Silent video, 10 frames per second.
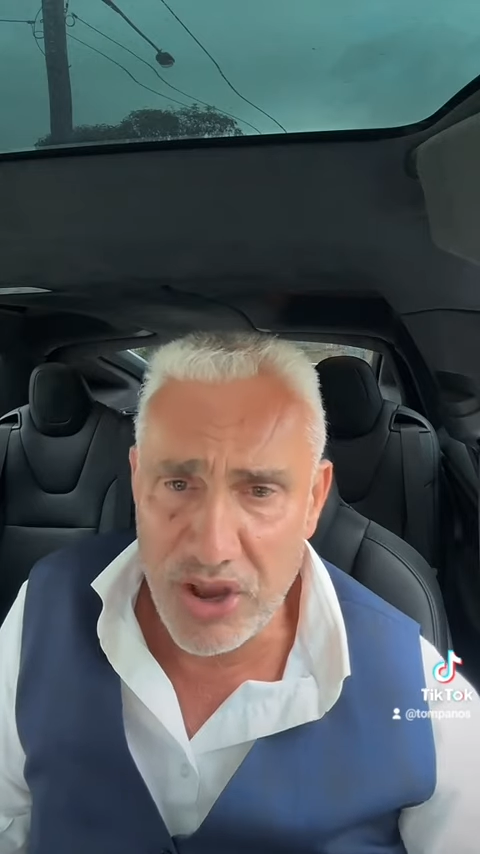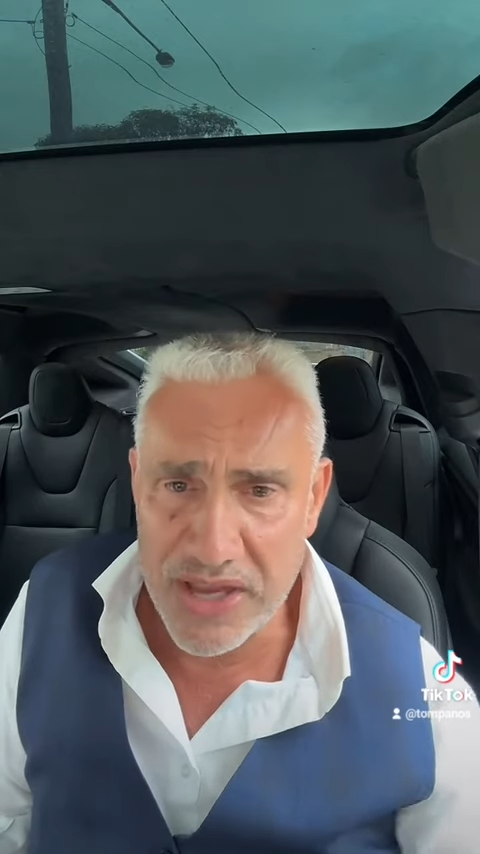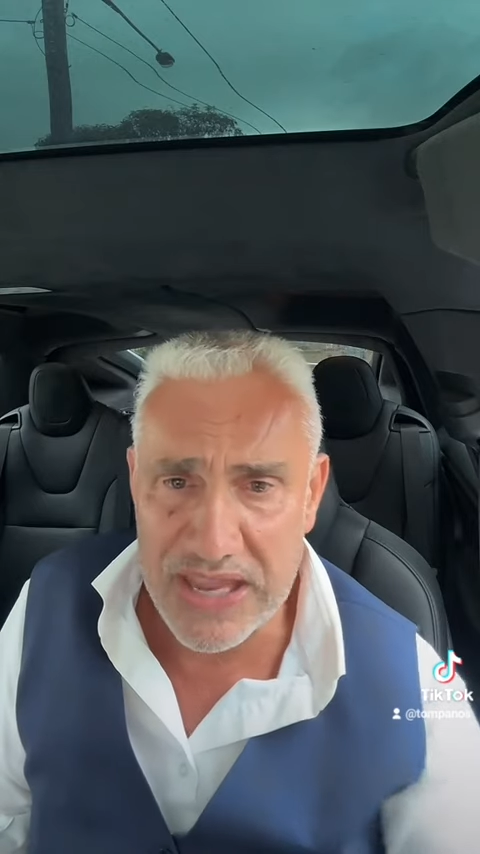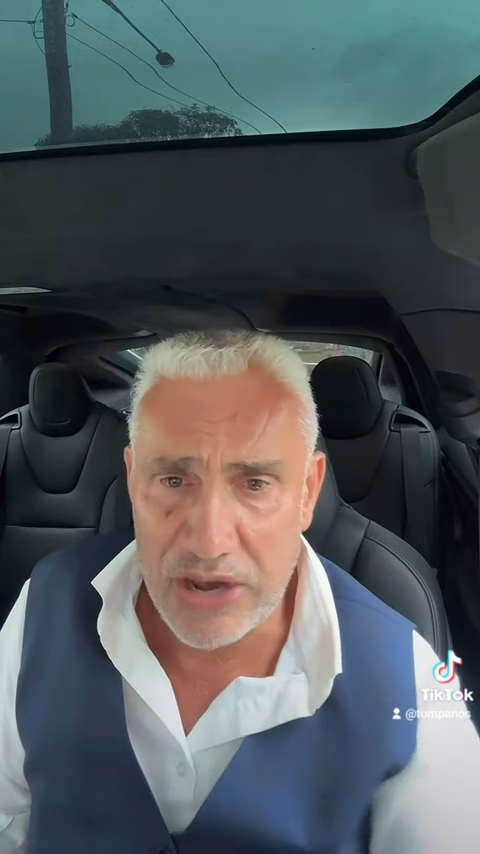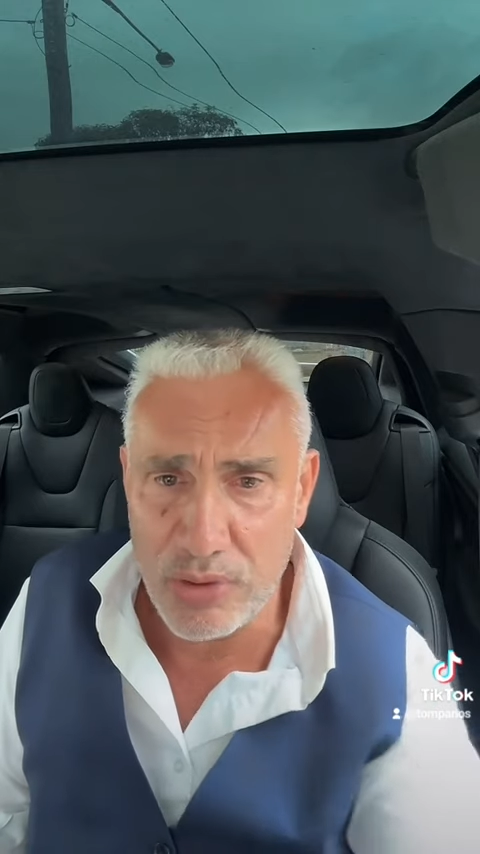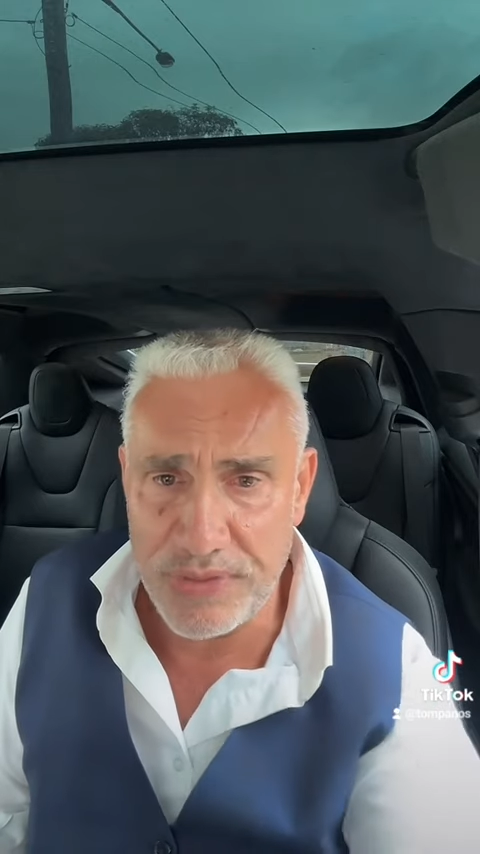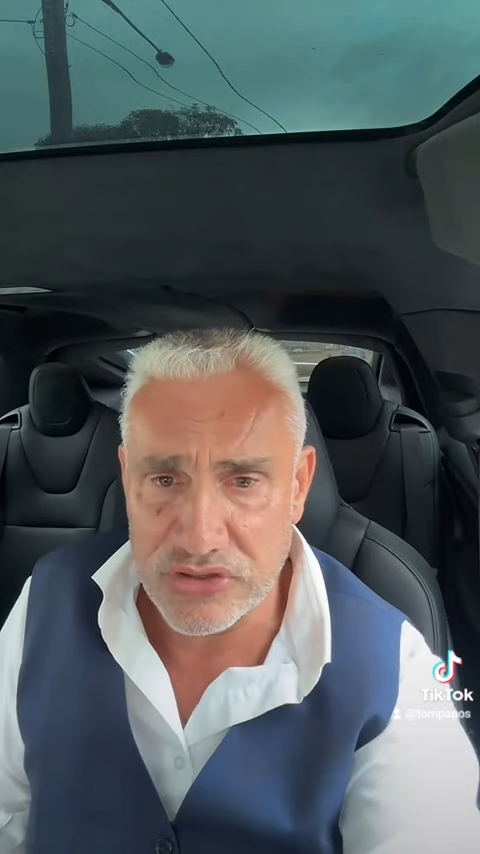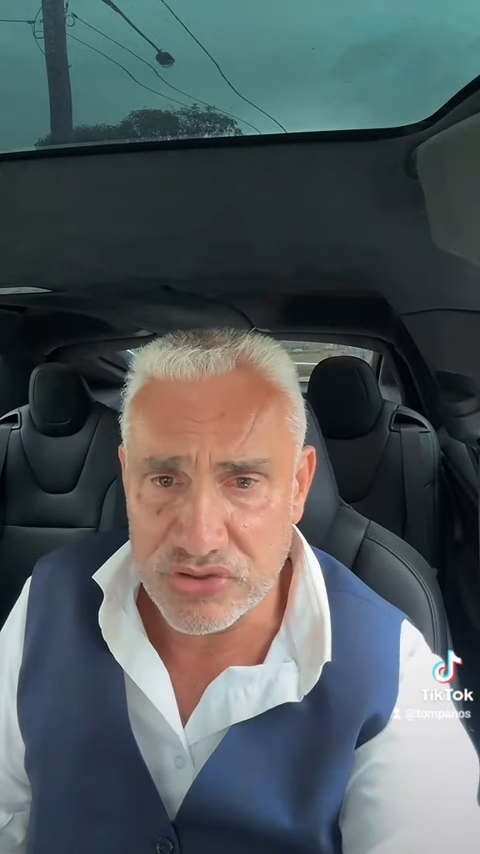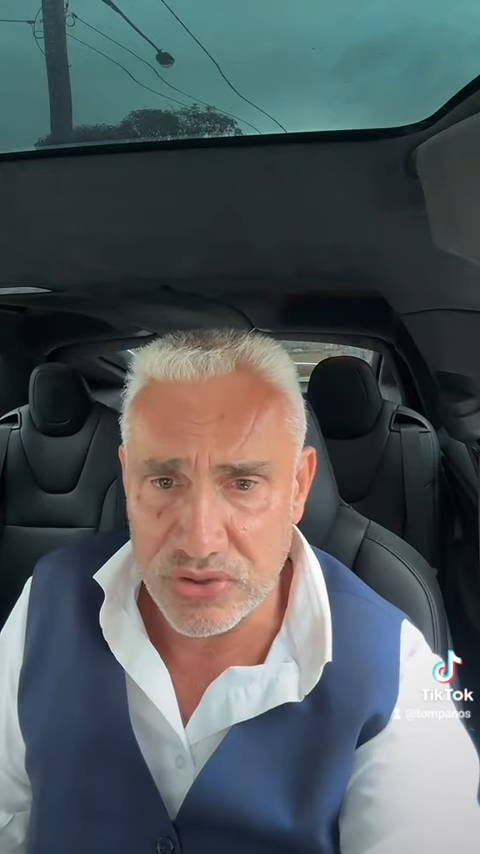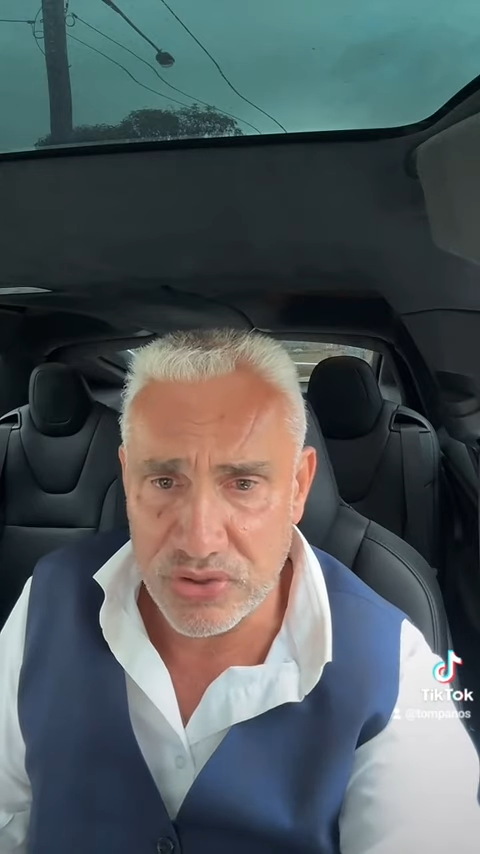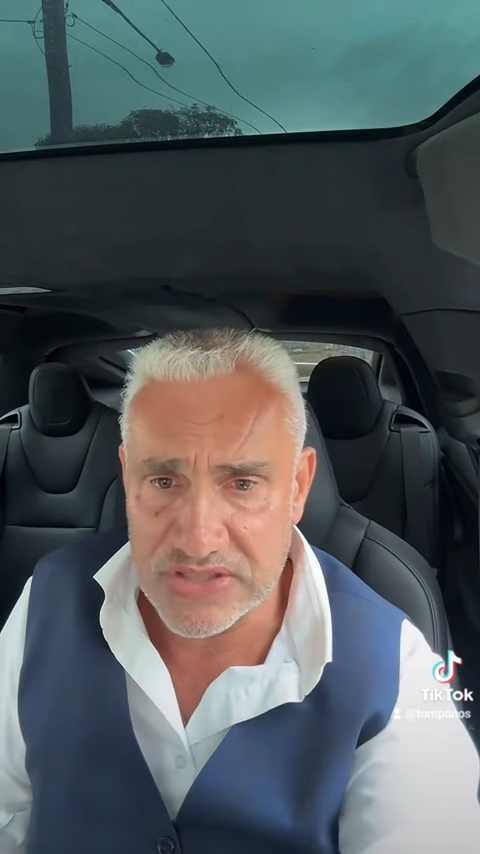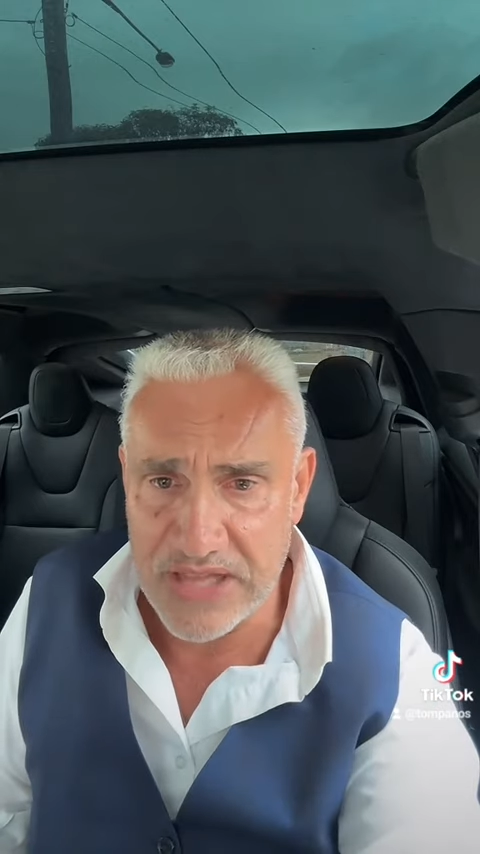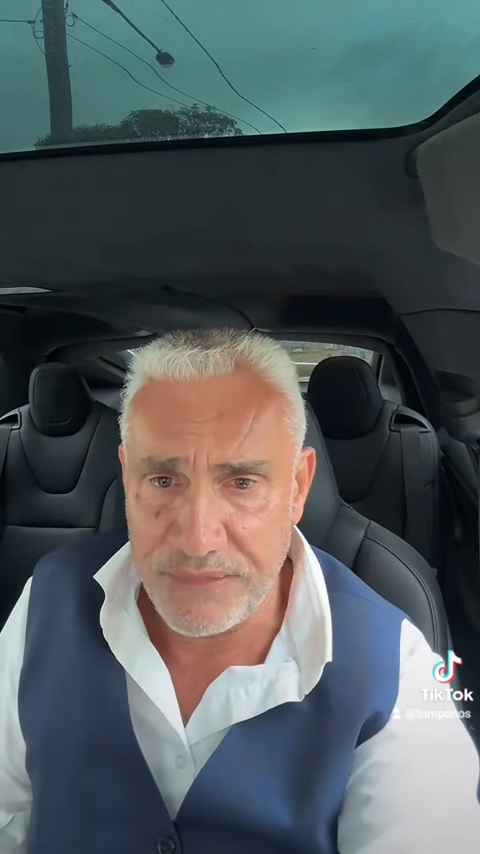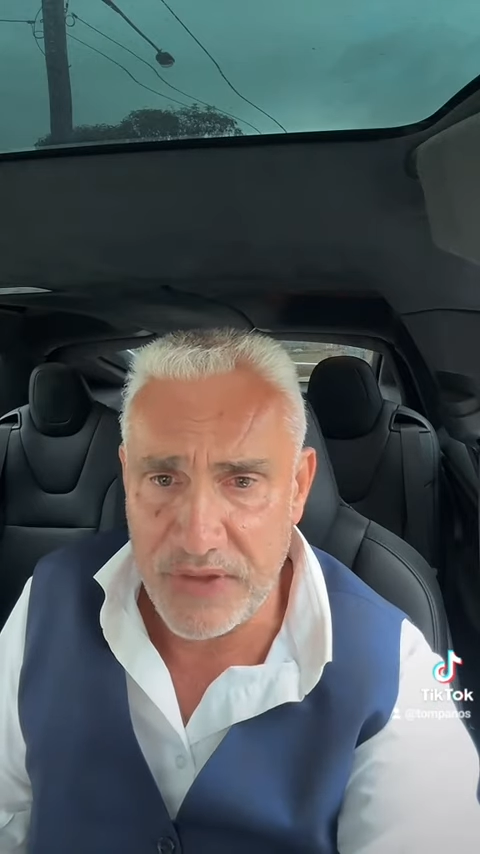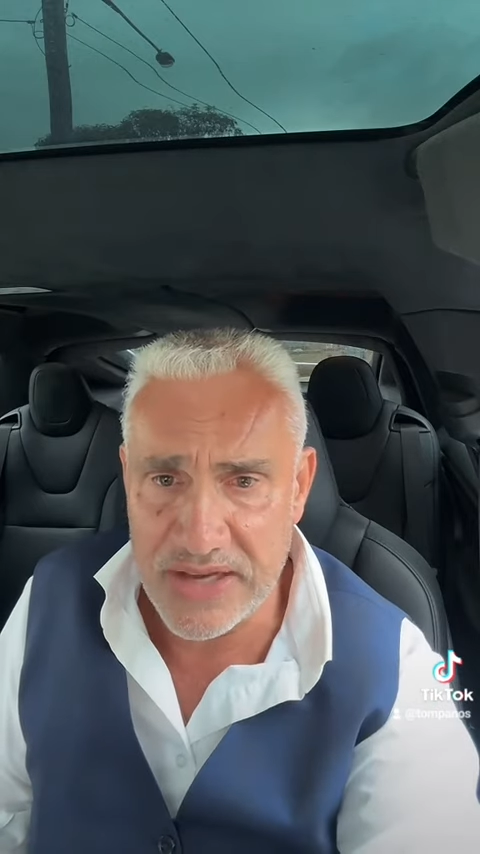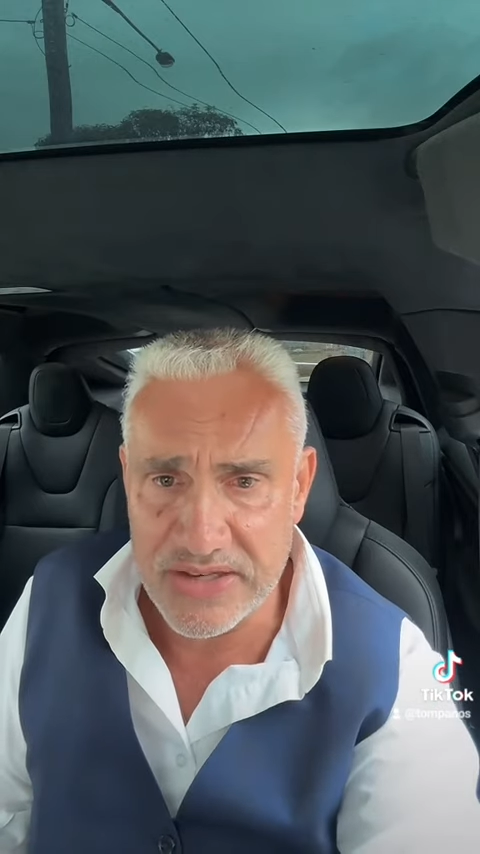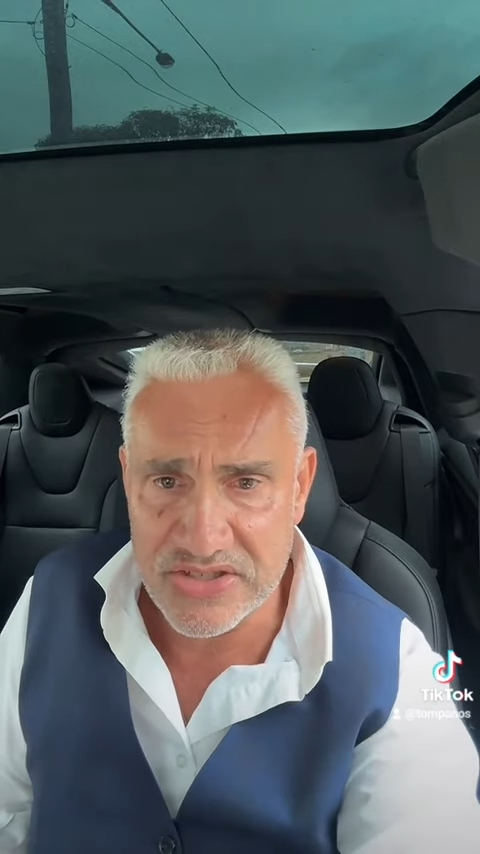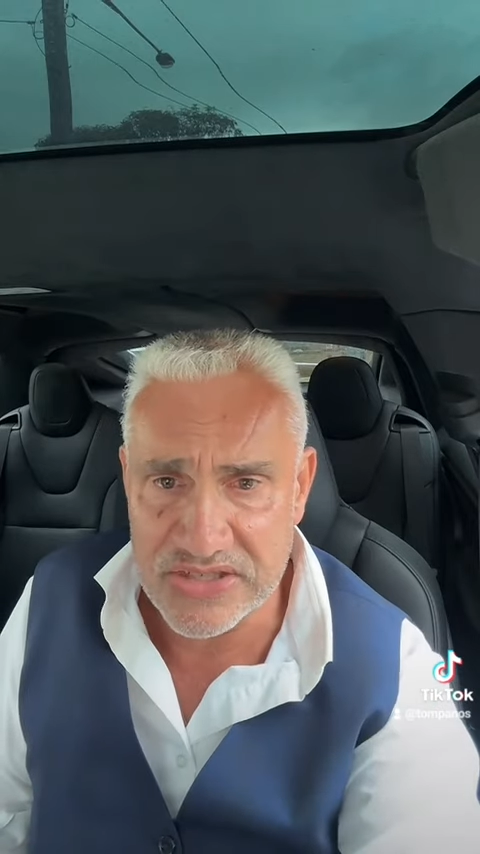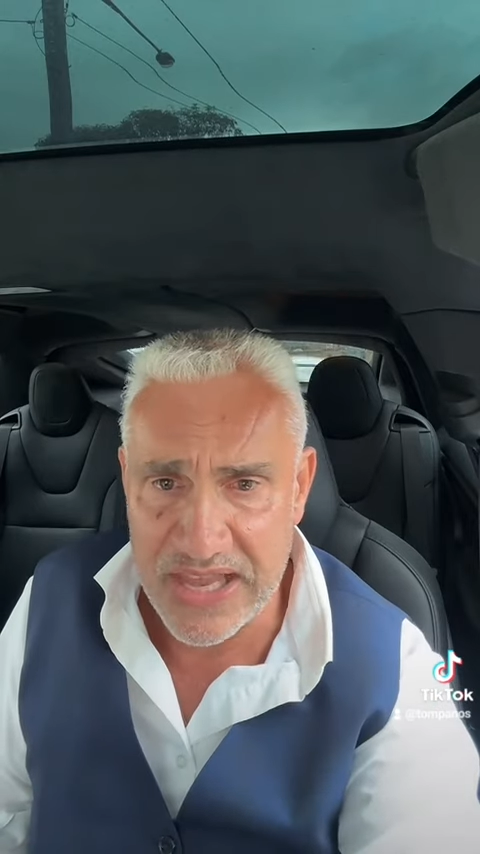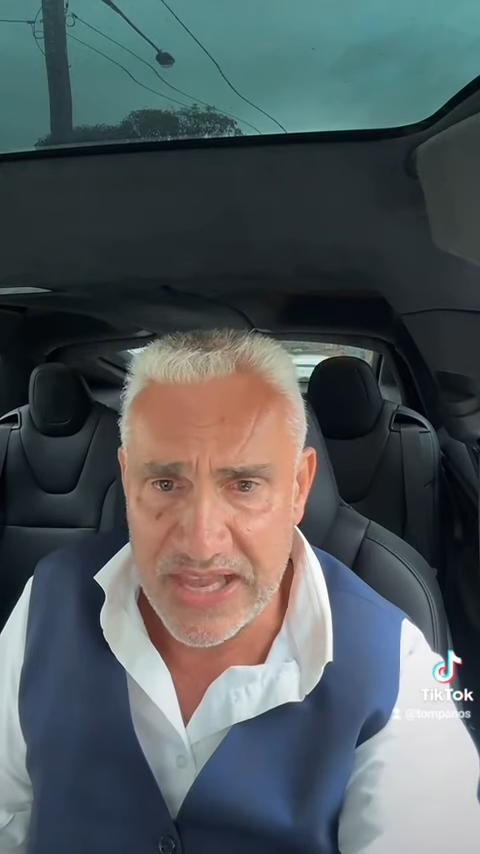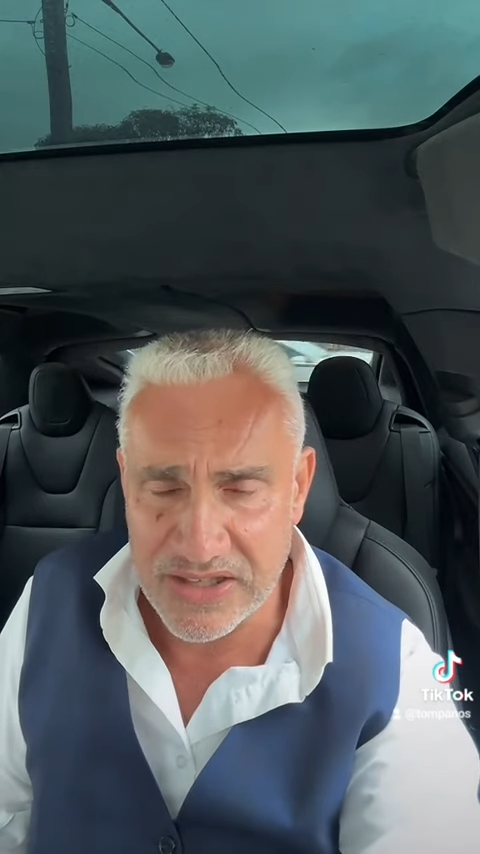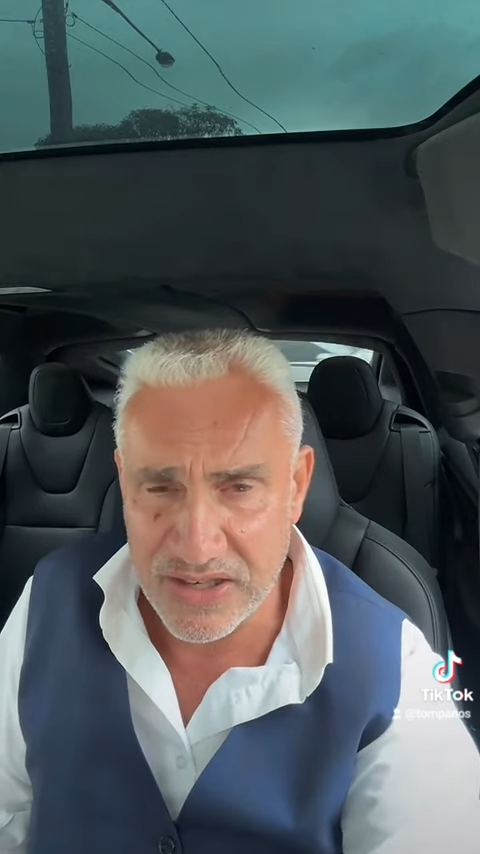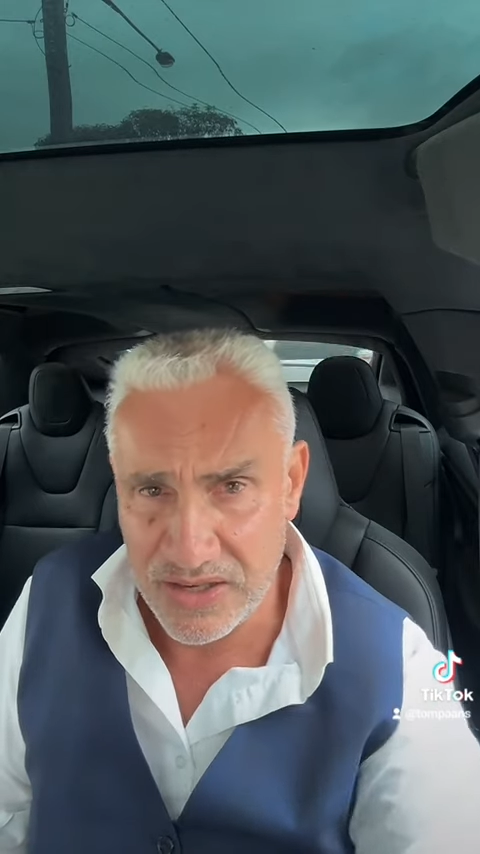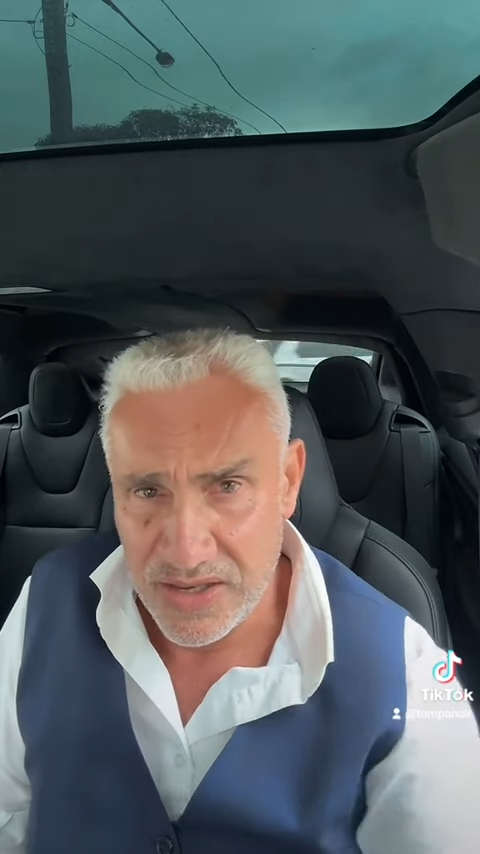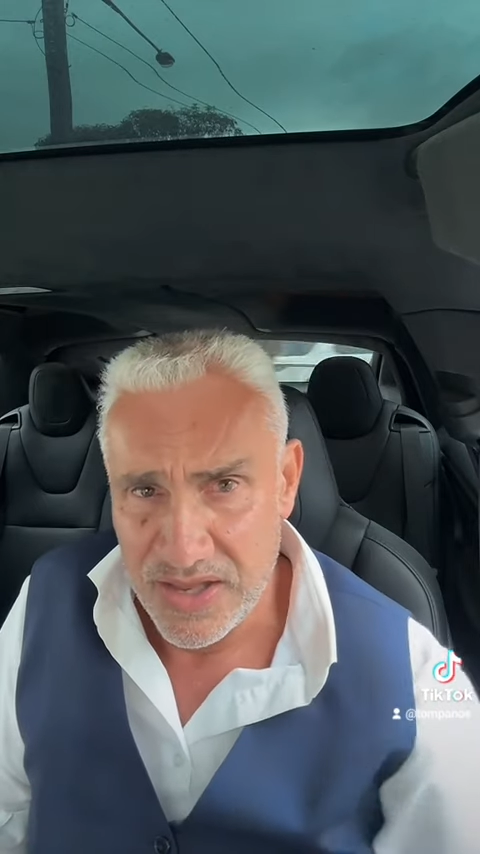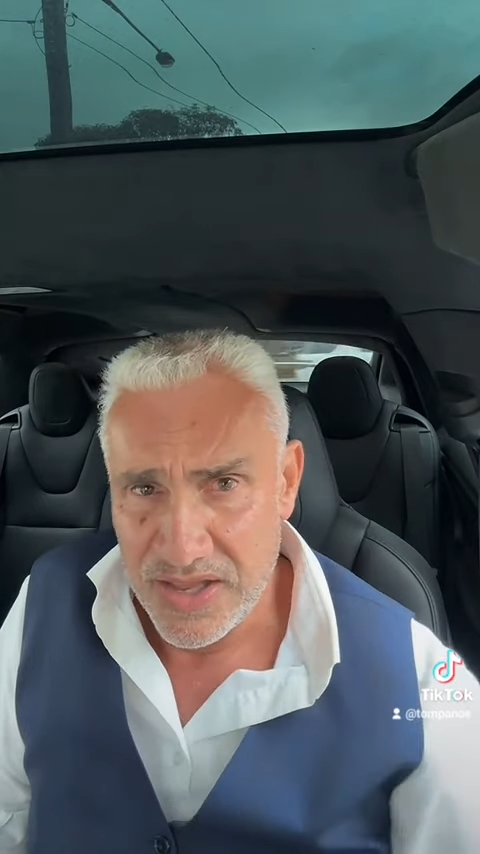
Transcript: And I get all that sort of stuff. I understand it.